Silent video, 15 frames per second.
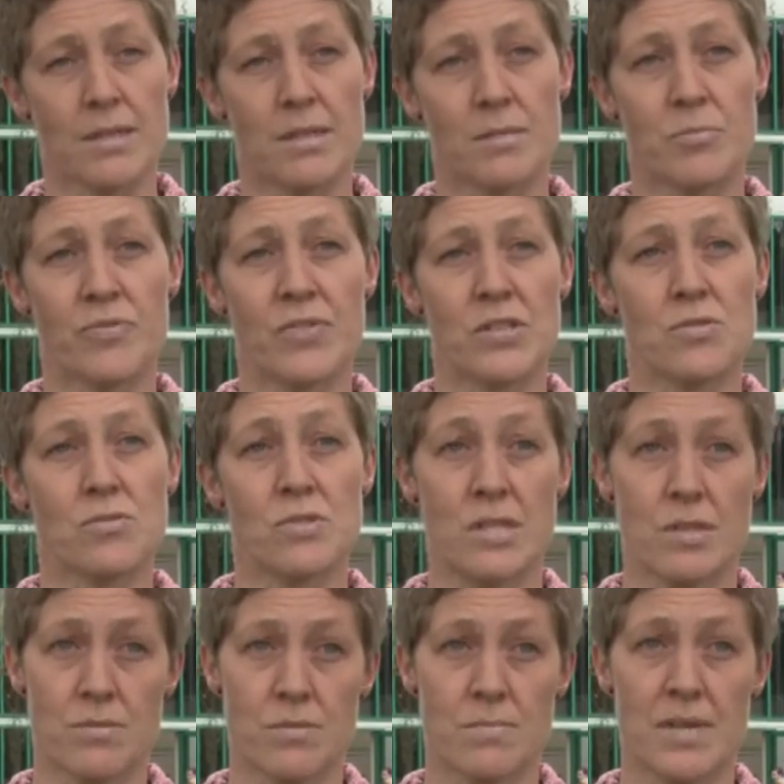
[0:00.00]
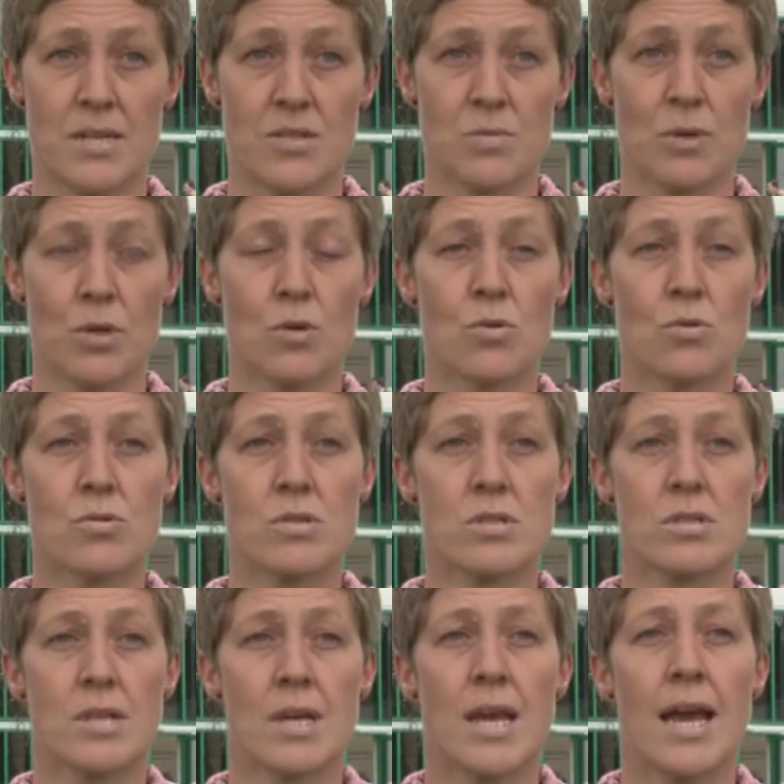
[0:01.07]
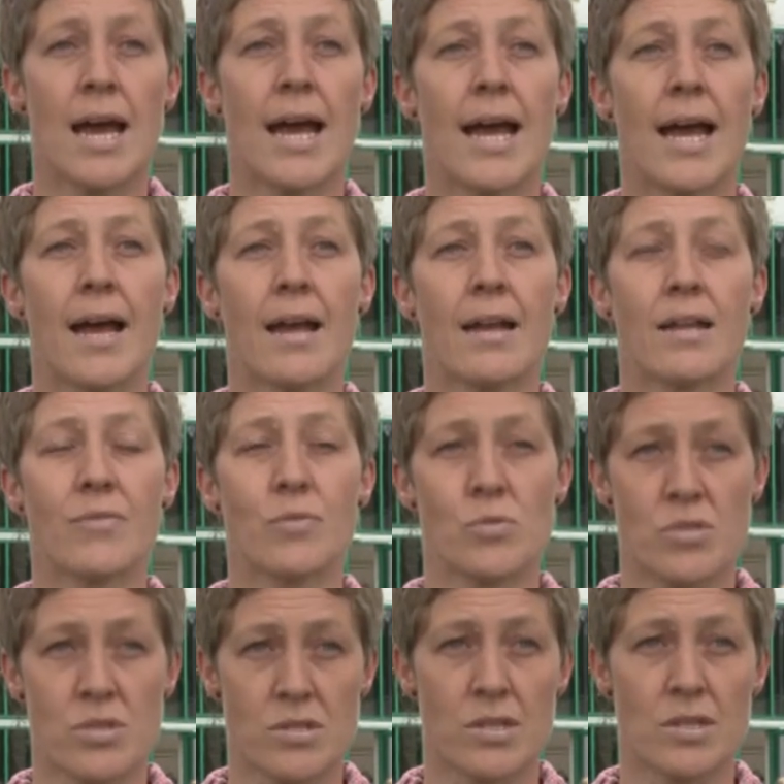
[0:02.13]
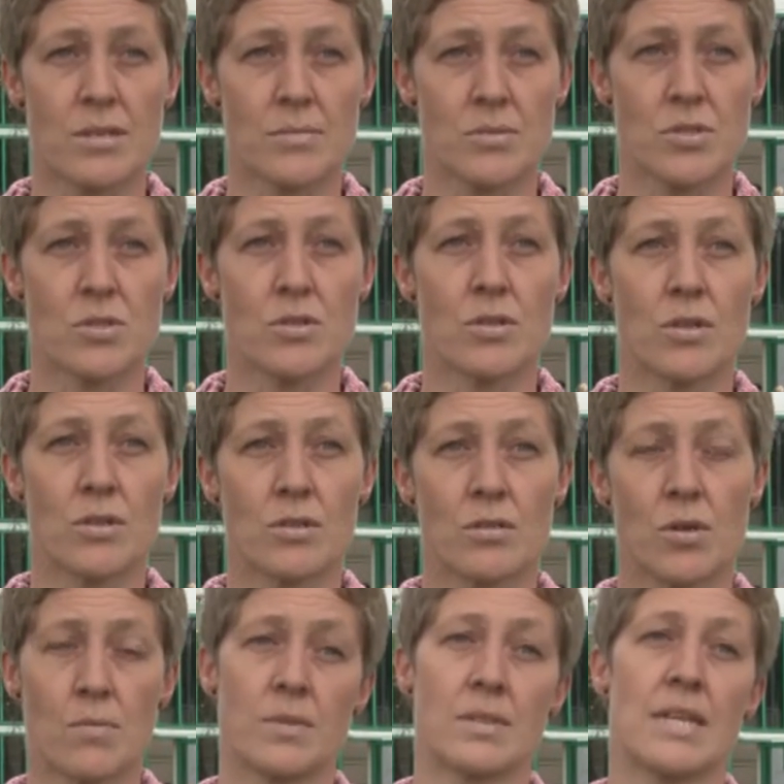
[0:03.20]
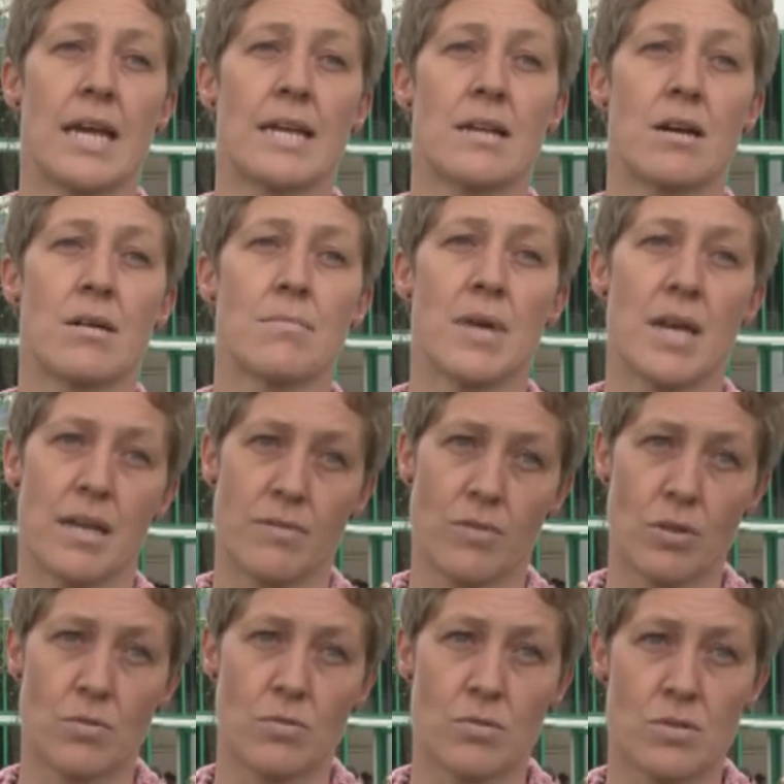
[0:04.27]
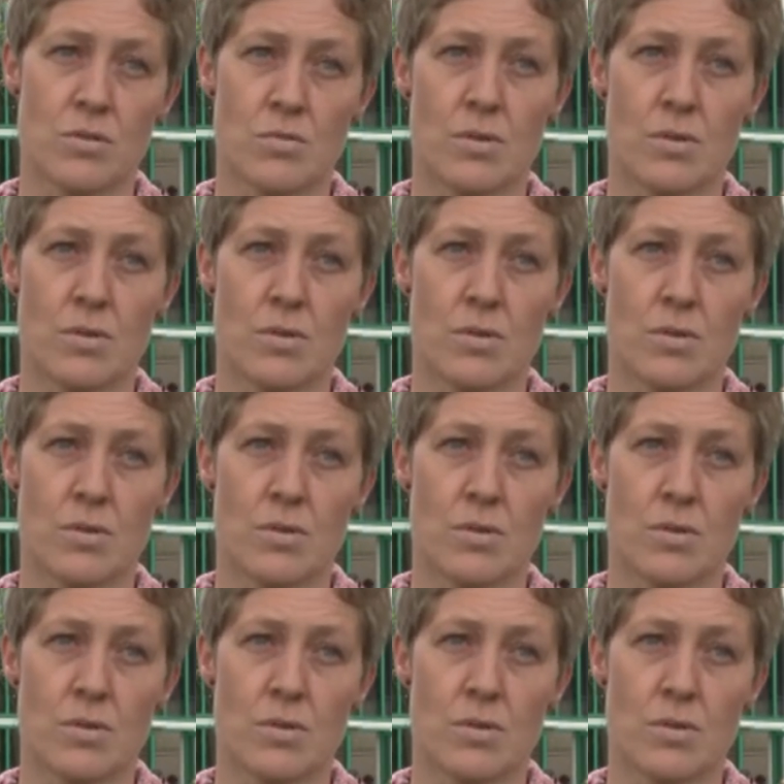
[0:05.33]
the professional skills management course and have also signed up to do the common canine behaviour course as